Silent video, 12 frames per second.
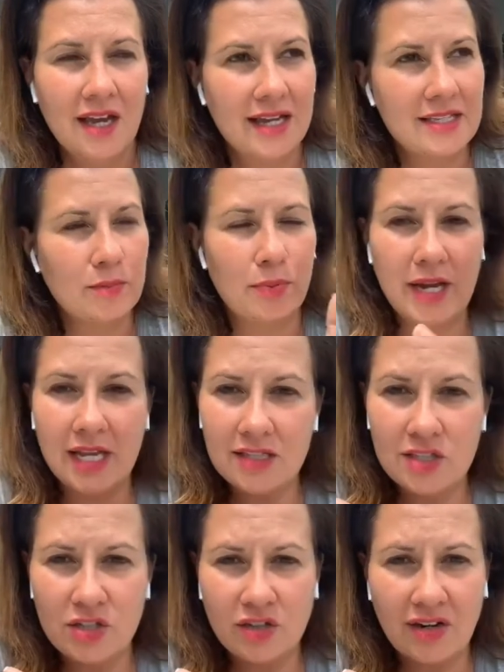and to bring it
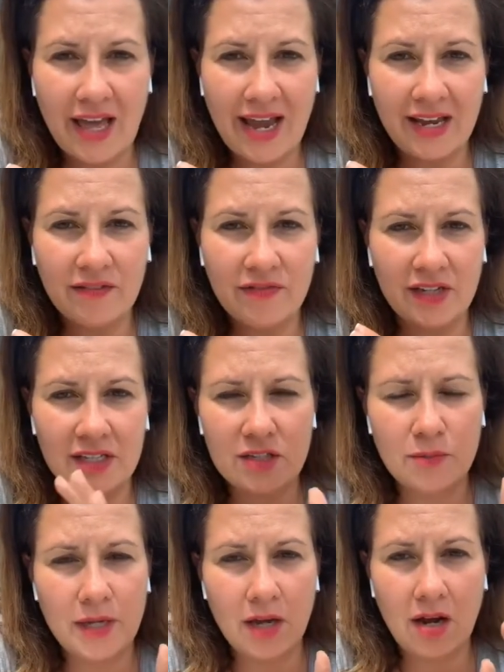into your life and
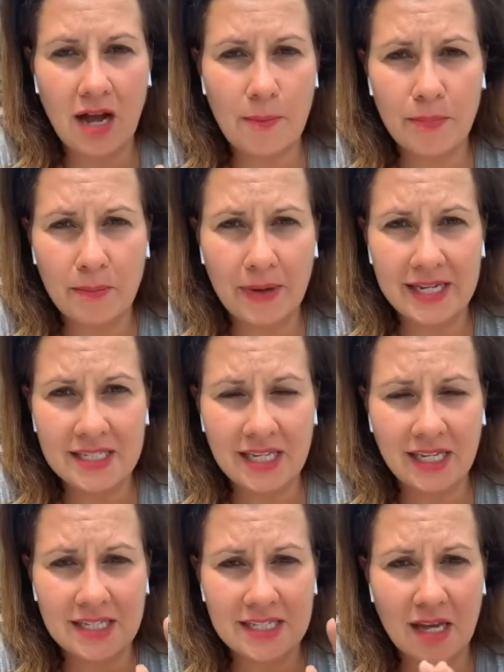to be
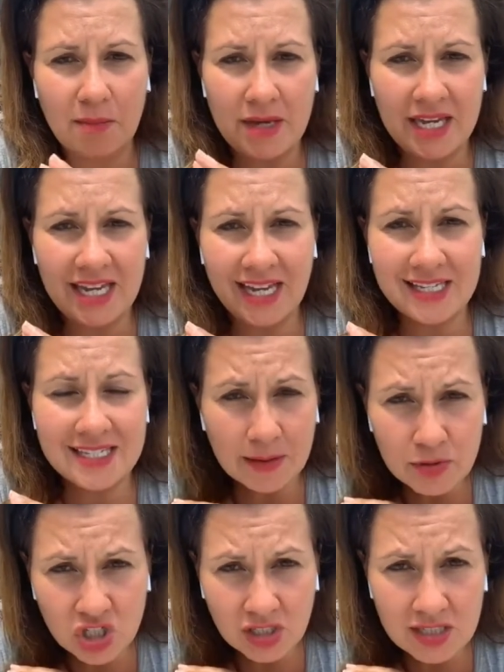uncompromising and stop making
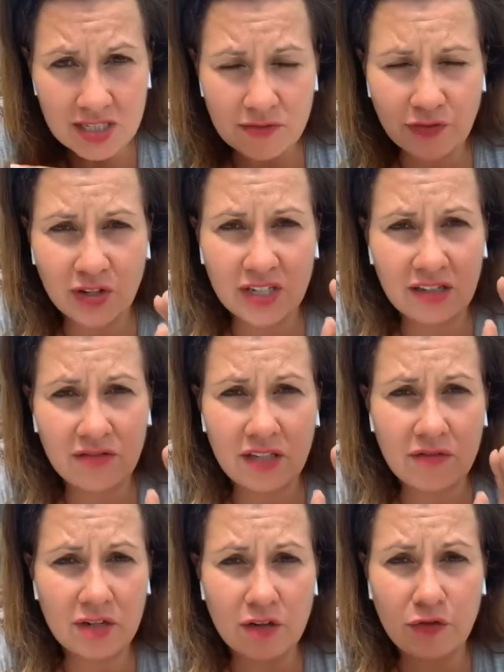exceptions. Forgive
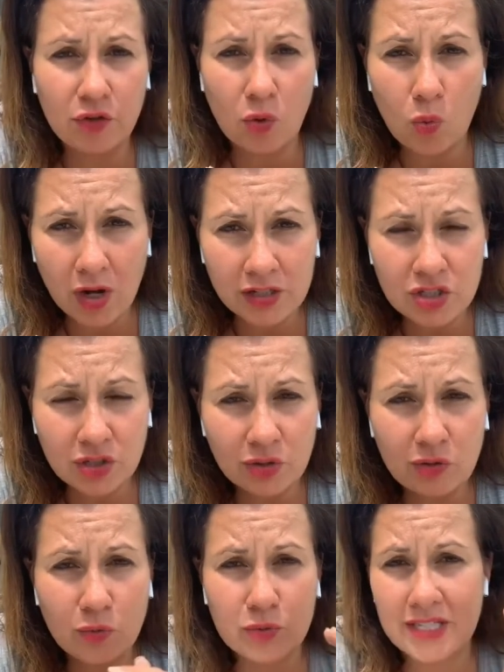even if you don't want
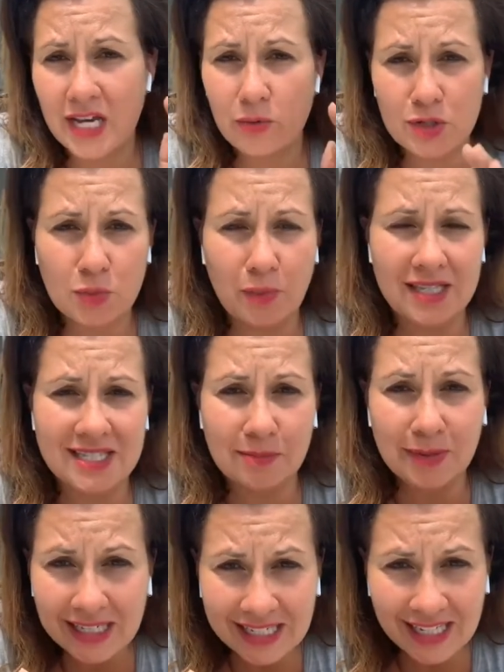to. Take
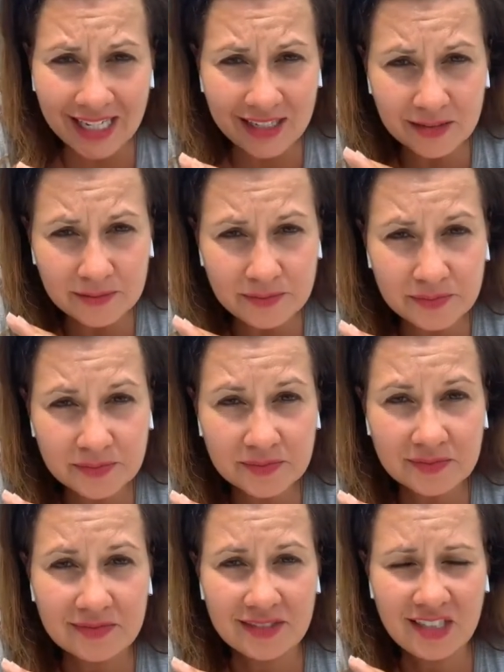responsibility
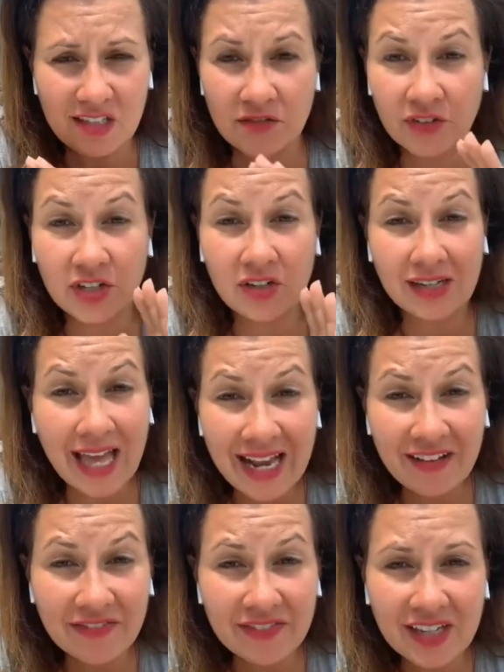for your life